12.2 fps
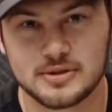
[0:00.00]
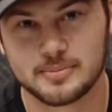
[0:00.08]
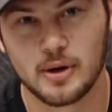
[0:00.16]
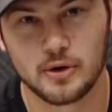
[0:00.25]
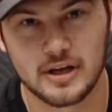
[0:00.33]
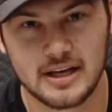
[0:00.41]
was
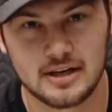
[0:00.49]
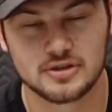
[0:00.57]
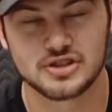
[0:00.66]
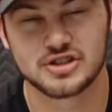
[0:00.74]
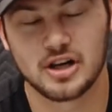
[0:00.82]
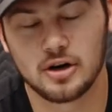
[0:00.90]
poking
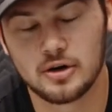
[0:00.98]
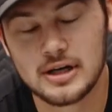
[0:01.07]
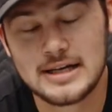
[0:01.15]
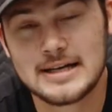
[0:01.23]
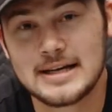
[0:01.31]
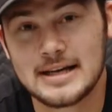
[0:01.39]
out. So
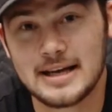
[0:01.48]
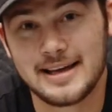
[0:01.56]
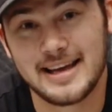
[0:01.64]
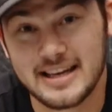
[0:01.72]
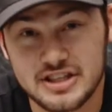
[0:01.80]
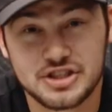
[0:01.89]

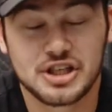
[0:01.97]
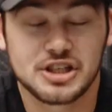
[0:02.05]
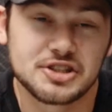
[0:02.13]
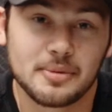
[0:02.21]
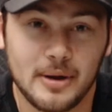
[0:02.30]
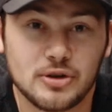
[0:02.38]
it is
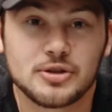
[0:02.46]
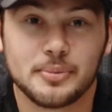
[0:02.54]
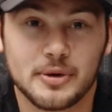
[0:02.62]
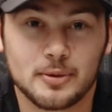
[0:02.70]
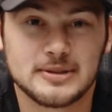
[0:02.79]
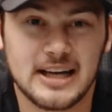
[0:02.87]
just about to
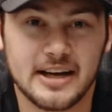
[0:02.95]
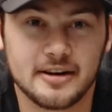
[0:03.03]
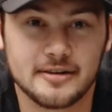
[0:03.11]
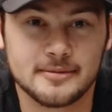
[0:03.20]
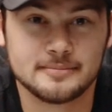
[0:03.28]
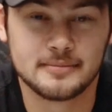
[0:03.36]
be
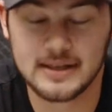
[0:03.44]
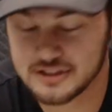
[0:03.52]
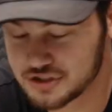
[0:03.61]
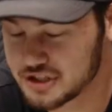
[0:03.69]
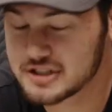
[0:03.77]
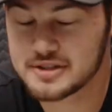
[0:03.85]
retired.
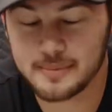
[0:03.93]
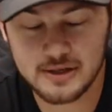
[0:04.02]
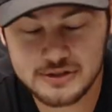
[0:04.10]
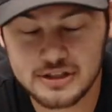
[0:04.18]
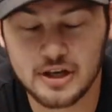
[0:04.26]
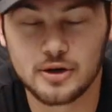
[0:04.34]
It's just
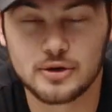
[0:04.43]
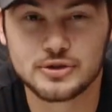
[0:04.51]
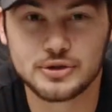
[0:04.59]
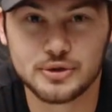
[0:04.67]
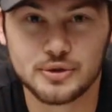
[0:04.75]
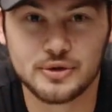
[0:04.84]
about to go
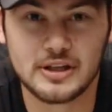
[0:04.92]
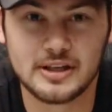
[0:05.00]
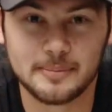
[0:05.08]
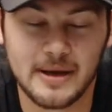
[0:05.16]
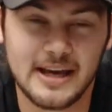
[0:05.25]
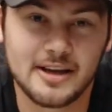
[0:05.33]
to
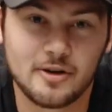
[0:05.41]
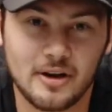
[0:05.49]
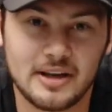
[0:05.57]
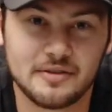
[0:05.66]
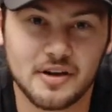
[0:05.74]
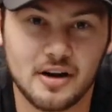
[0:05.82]
the bag
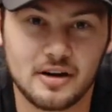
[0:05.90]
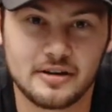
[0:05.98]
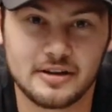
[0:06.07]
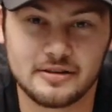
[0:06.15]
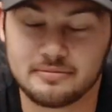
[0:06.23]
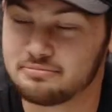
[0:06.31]

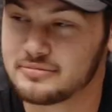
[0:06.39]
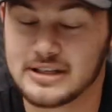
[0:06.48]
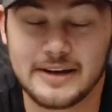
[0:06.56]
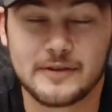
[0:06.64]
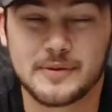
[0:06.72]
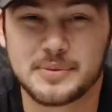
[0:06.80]
graveyard and
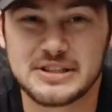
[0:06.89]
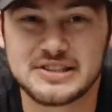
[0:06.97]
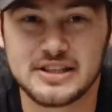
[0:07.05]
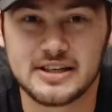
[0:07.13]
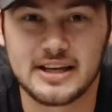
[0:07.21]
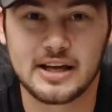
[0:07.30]
never be
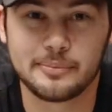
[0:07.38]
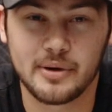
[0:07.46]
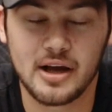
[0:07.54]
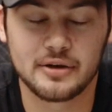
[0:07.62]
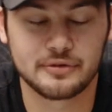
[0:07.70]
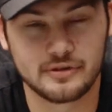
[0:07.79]
seen again.
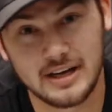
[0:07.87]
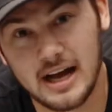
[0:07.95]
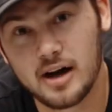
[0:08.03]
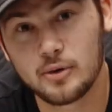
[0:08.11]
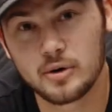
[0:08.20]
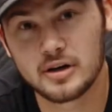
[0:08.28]
But for
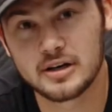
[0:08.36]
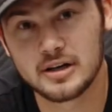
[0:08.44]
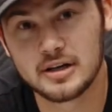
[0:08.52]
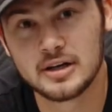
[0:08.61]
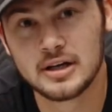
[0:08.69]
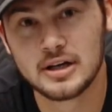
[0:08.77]
now, we're
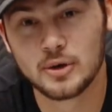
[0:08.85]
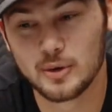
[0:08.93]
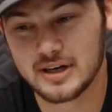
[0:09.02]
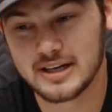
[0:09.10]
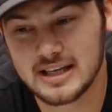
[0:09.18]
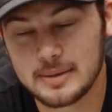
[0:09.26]
gonna
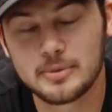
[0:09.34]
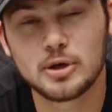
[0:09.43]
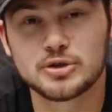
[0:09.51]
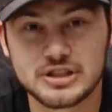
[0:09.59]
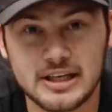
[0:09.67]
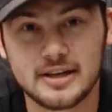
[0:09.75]
we're gonna keep
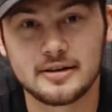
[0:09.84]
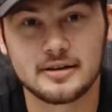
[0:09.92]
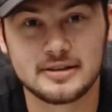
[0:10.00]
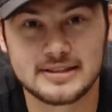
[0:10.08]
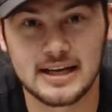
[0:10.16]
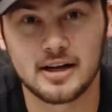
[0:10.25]
using it
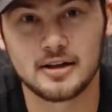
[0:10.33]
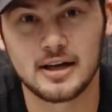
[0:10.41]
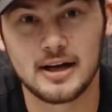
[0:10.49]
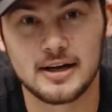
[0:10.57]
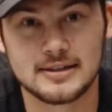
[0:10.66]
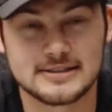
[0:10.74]
until
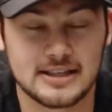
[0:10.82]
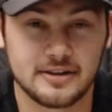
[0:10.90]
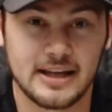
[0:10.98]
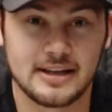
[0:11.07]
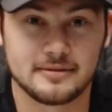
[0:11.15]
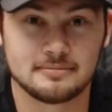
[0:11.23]
uh,
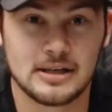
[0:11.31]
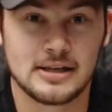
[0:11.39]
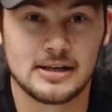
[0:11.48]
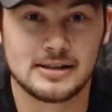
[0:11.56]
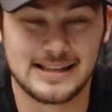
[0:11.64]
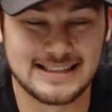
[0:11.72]
until that
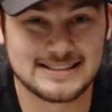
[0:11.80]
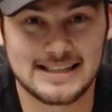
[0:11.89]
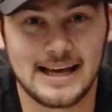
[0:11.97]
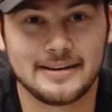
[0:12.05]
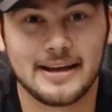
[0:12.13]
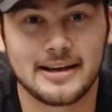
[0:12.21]
that
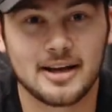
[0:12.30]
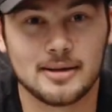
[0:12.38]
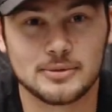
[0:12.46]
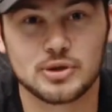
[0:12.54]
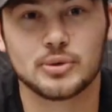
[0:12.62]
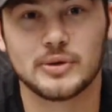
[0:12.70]
sad day
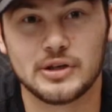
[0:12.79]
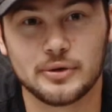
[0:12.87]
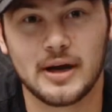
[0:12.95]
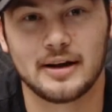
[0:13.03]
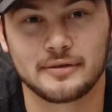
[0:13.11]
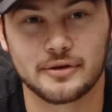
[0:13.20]
comes when we
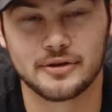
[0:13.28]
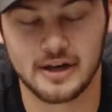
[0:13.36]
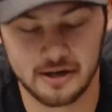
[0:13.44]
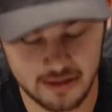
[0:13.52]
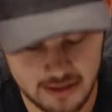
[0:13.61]
do have to retire